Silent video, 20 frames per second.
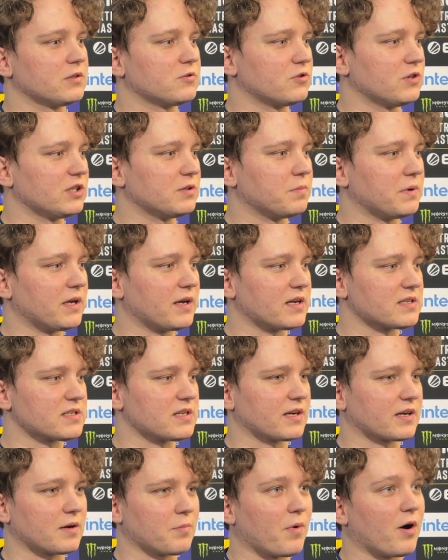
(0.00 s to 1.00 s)
treat me as
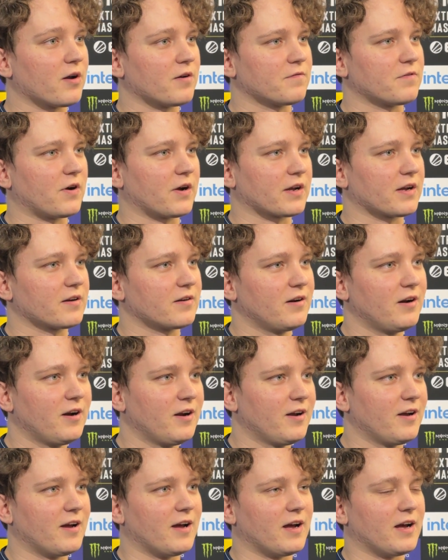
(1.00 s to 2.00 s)
like a bottom fragger,
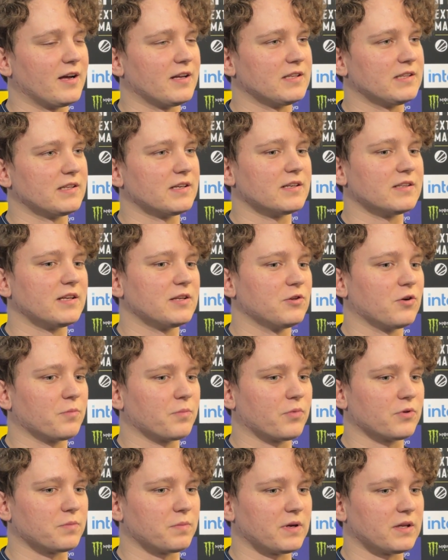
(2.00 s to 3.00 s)
and they don't
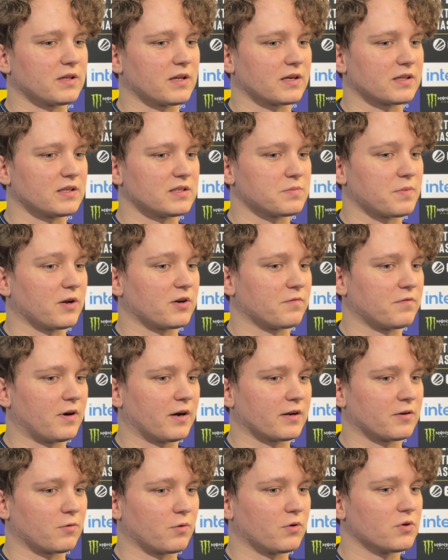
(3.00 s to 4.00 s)
put me in like these bottom
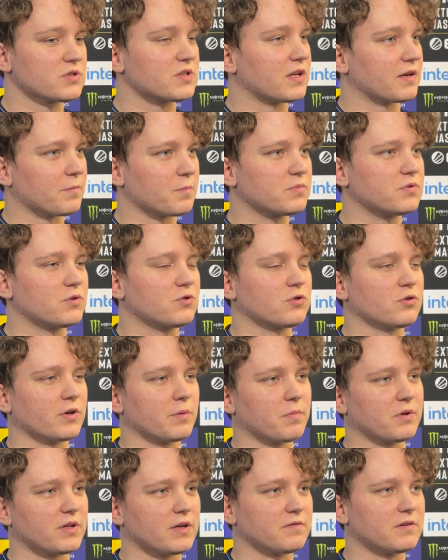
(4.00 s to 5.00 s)
fragging roles. They truly
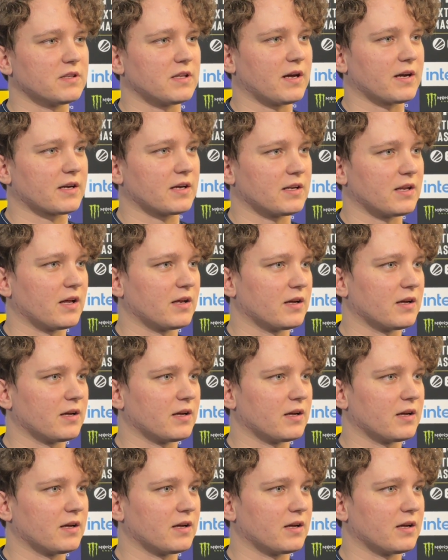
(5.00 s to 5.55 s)
believe that I can